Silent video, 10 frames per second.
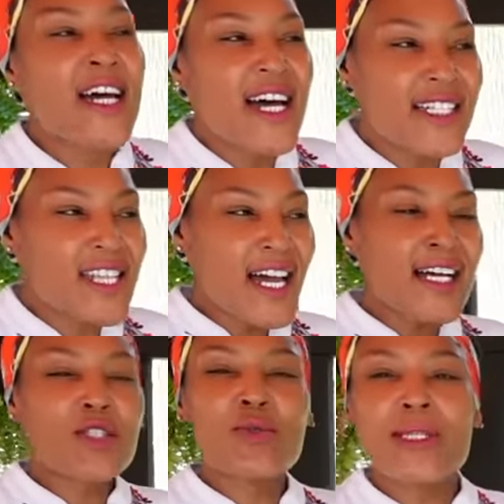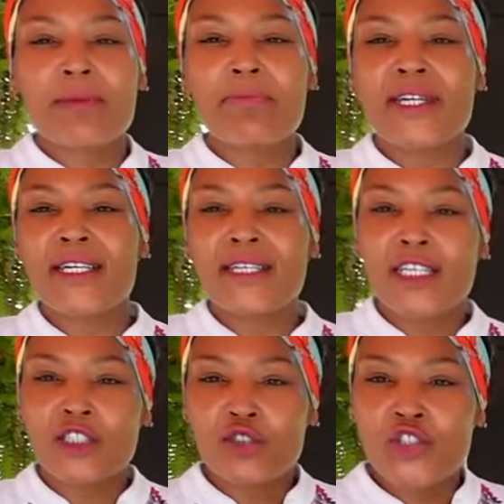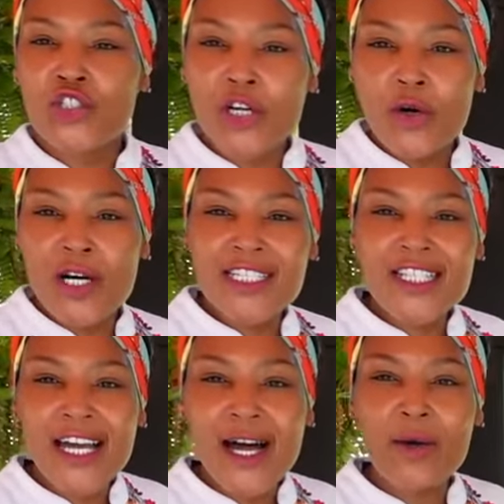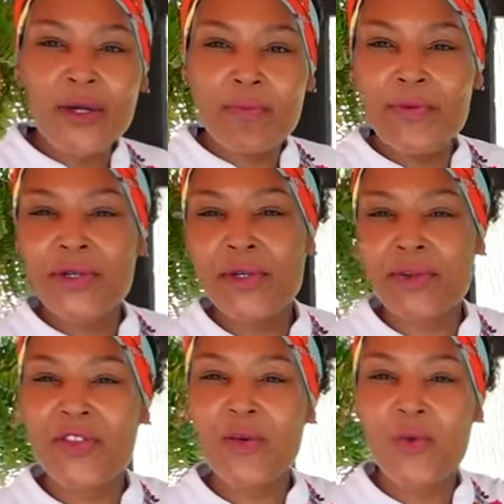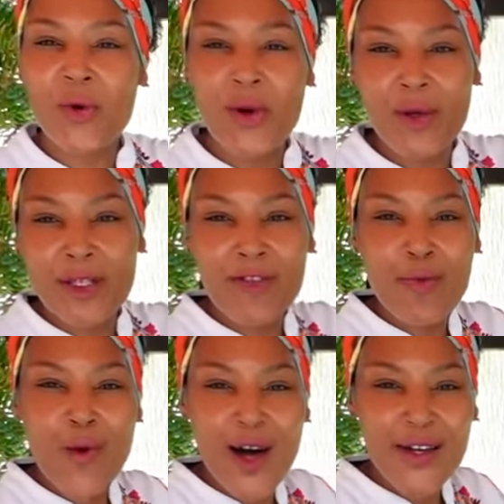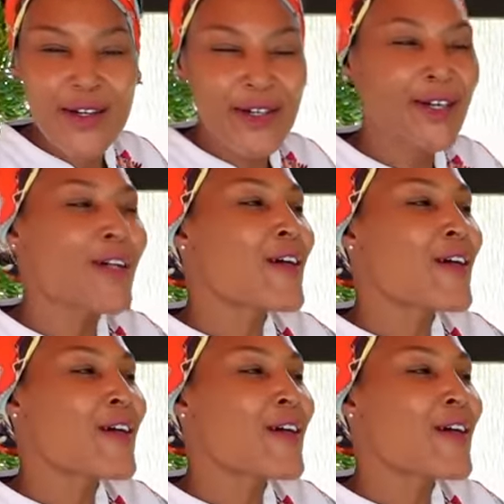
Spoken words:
has actually been show us how to build the wall of water.